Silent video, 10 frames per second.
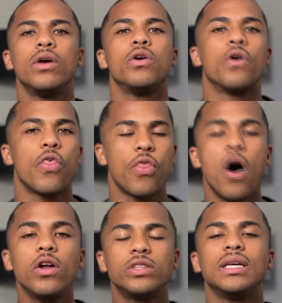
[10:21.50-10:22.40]
Your
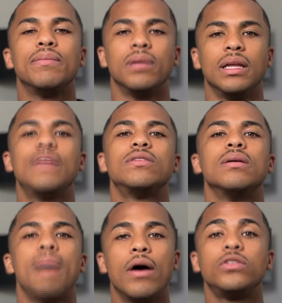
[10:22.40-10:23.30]
thoughts and beliefs
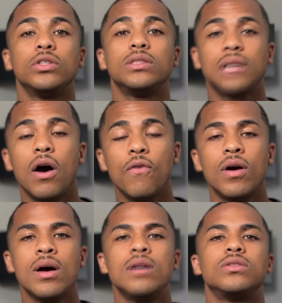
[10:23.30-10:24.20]
about yourself
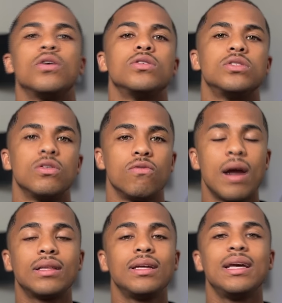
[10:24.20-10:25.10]
turns
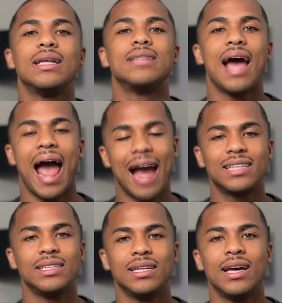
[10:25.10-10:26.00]
directly into
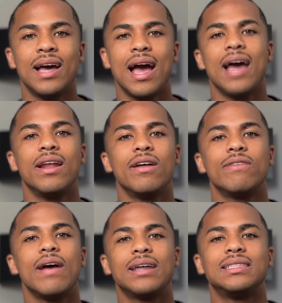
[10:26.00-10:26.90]
action, and it
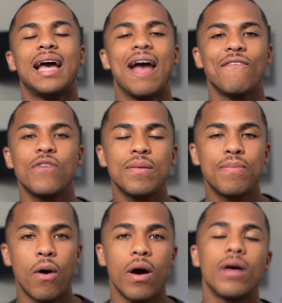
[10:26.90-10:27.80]
affects every
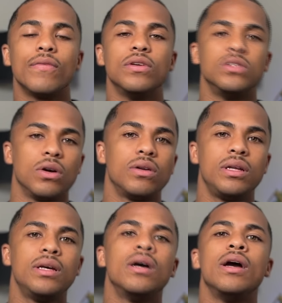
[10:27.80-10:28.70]
part of the
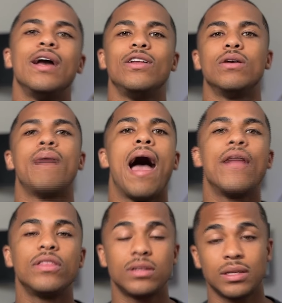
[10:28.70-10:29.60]
journey in your
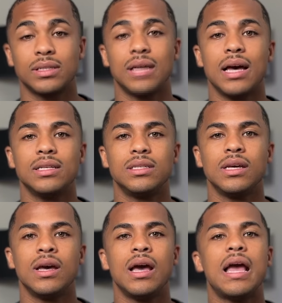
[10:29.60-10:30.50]
path to success.
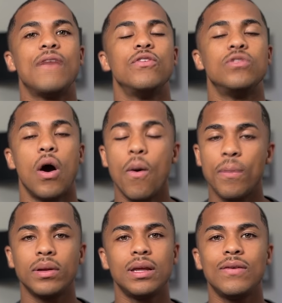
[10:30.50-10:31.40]
If you don't
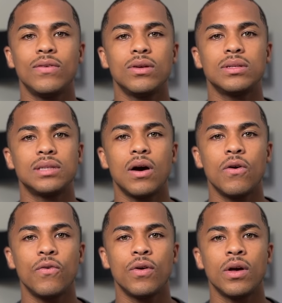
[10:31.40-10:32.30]
believe in
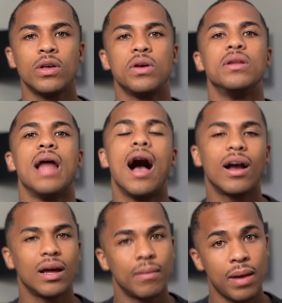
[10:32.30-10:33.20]
yourself, you're not
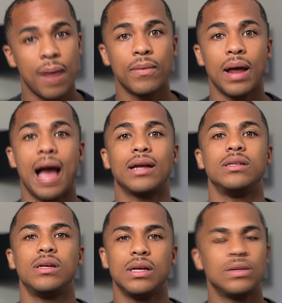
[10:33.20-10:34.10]
going to be able to
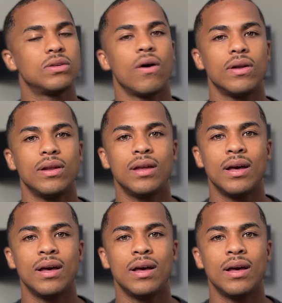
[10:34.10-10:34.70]
actually get started.